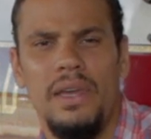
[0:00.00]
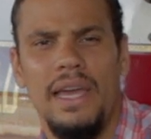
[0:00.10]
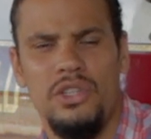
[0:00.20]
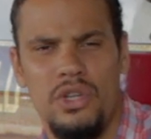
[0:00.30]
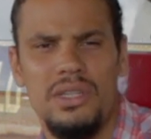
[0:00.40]

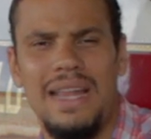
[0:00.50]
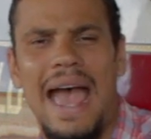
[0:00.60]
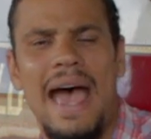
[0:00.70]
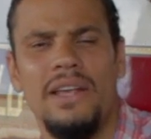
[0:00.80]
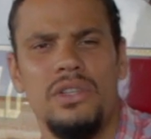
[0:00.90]
And just
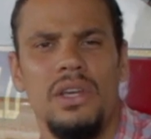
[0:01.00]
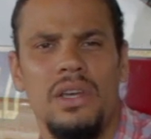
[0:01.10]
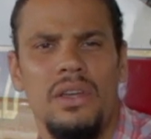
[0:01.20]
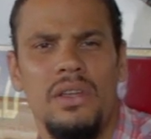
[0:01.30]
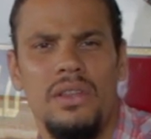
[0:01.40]
as
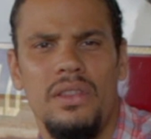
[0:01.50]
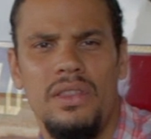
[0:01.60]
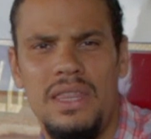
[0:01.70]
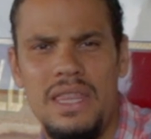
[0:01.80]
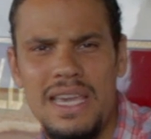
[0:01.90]

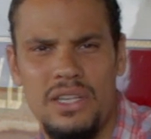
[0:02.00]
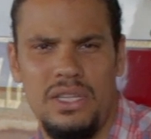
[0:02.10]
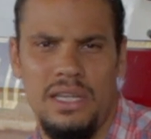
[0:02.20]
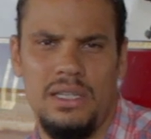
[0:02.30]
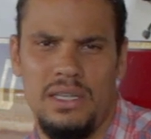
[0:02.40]
this
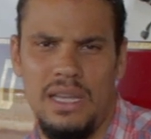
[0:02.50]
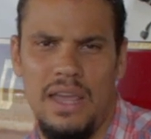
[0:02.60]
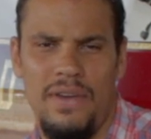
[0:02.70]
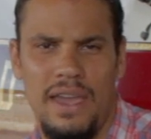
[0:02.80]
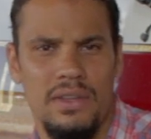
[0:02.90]
is a
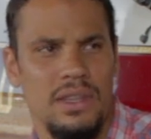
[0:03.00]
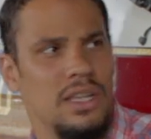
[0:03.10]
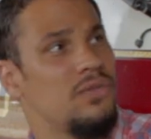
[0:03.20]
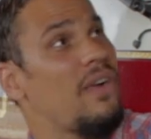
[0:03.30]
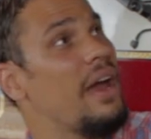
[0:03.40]
safe haven,
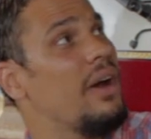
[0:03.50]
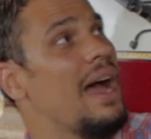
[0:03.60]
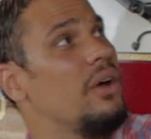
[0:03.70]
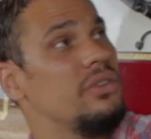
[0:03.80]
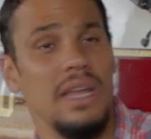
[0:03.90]
this
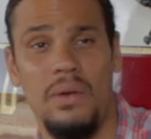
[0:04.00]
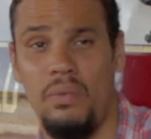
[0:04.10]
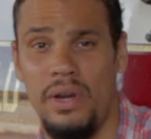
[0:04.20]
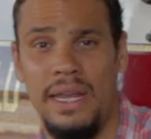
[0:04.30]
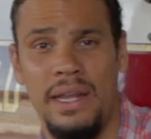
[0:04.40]
firehouse that
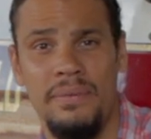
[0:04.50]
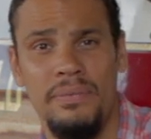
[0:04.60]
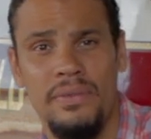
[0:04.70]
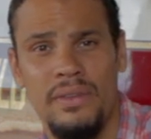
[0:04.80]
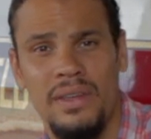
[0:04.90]
we're
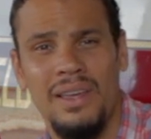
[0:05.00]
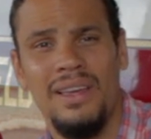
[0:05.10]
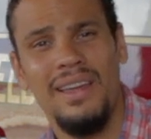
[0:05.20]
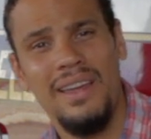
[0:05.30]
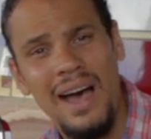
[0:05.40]
in,
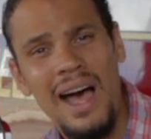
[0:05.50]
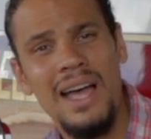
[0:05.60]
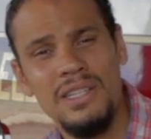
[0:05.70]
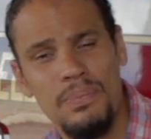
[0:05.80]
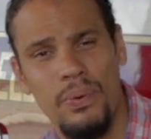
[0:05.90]

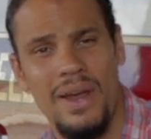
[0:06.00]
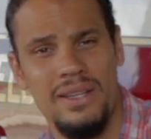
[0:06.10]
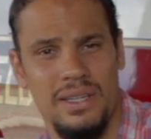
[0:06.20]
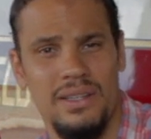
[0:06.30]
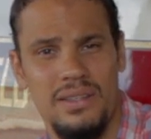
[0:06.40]
God's
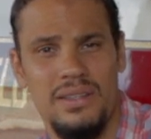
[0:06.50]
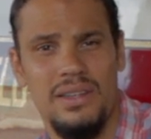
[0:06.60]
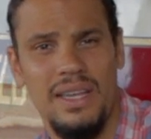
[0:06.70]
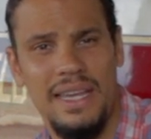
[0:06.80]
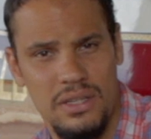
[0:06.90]
presence
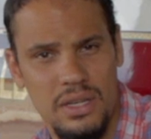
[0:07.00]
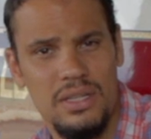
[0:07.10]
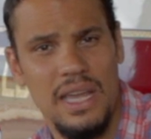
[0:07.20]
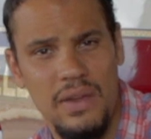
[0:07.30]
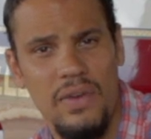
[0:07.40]
is a
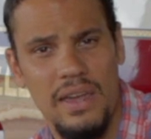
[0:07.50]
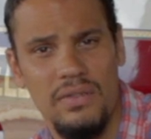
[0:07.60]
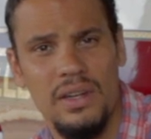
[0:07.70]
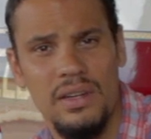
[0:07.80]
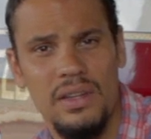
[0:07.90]
safe
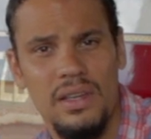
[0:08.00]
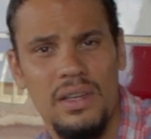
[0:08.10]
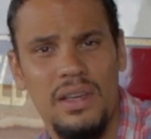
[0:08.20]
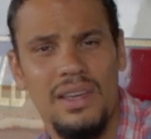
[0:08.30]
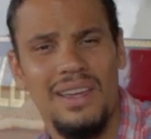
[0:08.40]
haven.
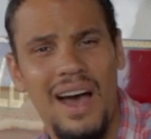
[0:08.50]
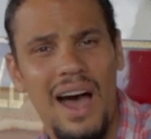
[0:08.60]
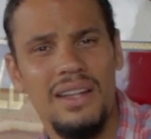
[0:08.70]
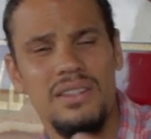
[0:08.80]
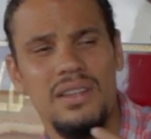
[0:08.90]

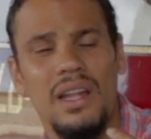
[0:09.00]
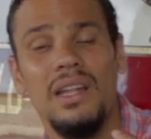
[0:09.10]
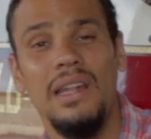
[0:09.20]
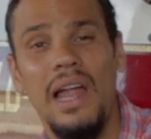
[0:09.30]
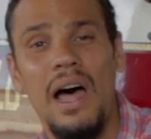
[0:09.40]
God's
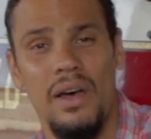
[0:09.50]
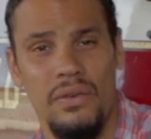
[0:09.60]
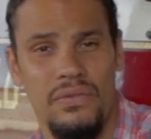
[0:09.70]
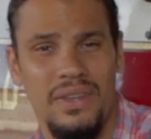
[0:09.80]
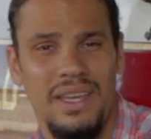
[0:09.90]

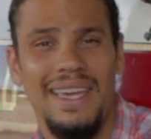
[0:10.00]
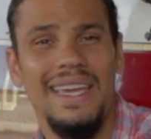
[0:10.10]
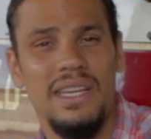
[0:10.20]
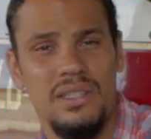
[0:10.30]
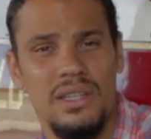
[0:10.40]
love
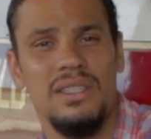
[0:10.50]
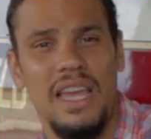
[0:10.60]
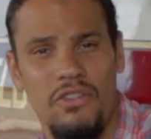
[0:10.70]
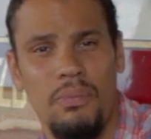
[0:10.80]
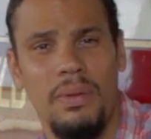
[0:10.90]
is a
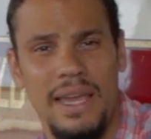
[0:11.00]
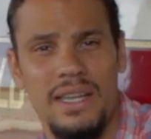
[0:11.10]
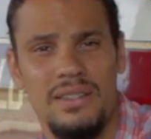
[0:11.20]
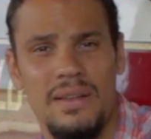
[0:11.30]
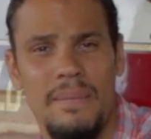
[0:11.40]
safe
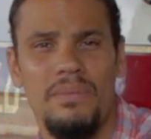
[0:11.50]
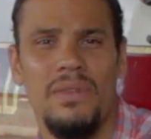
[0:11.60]
place.